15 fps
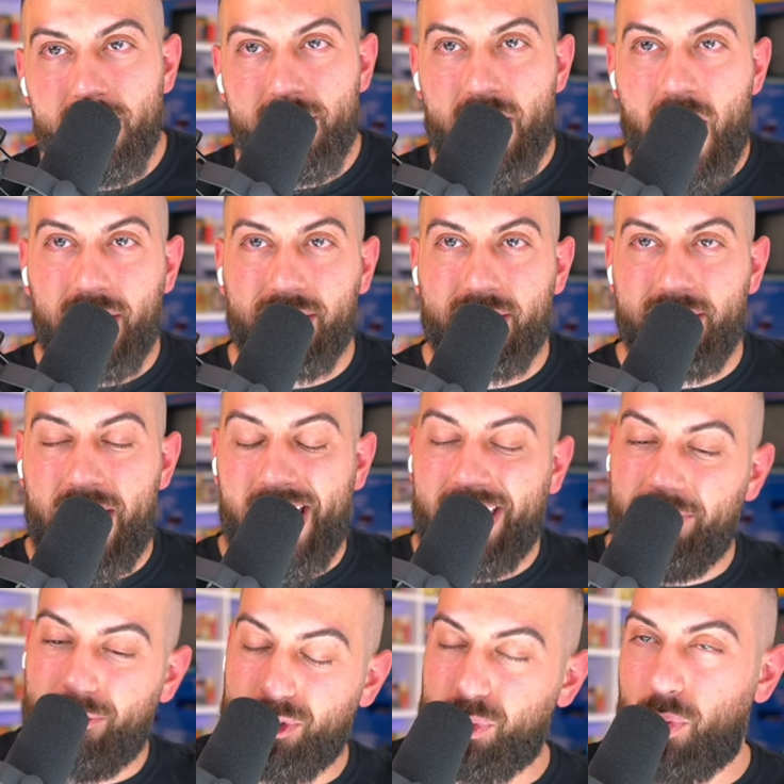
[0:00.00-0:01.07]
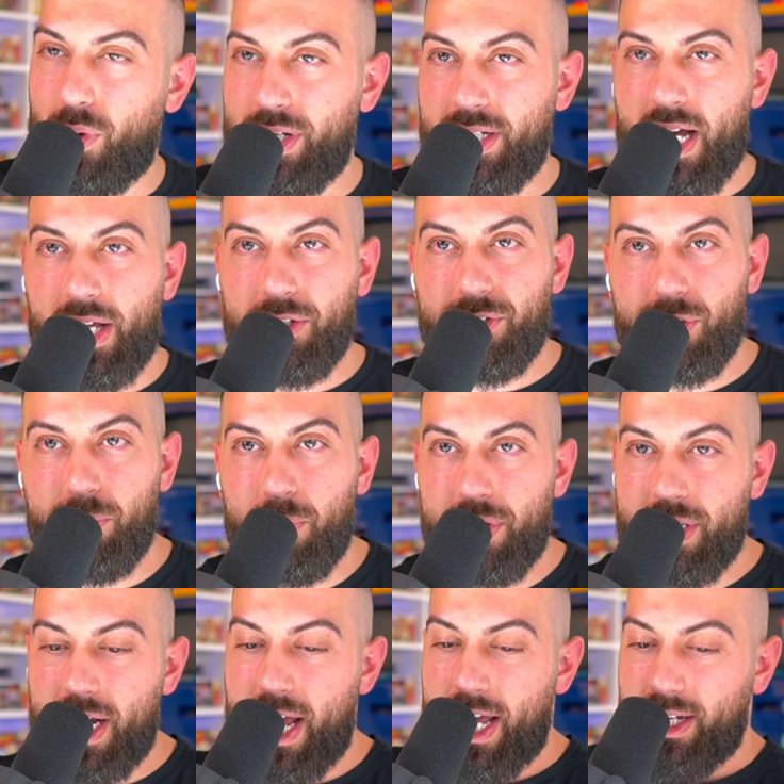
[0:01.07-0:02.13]
Jackson, thank you for $20 super
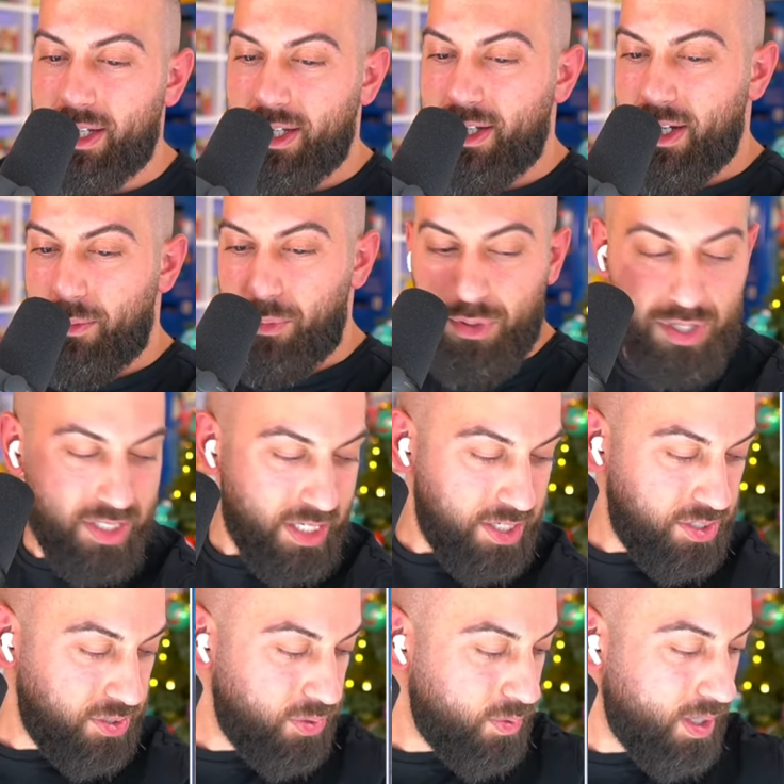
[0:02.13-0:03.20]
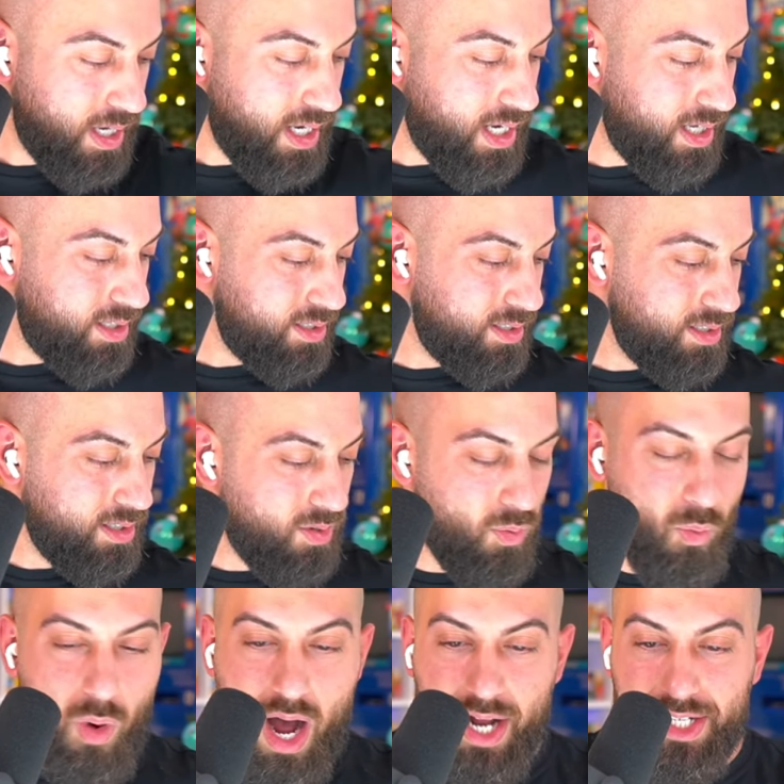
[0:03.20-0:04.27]
chat. Appreciate you uh,
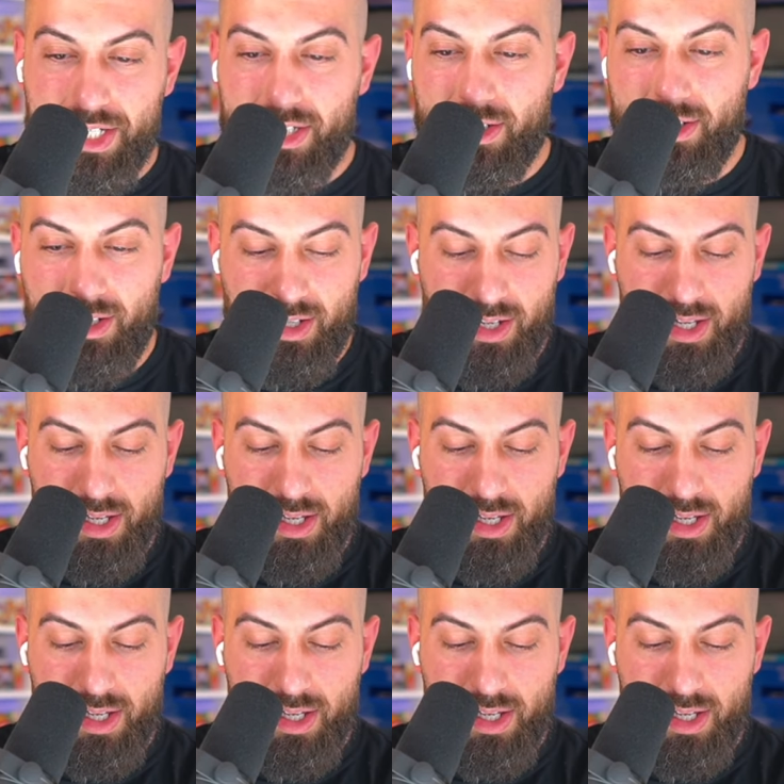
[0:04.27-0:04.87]
watching.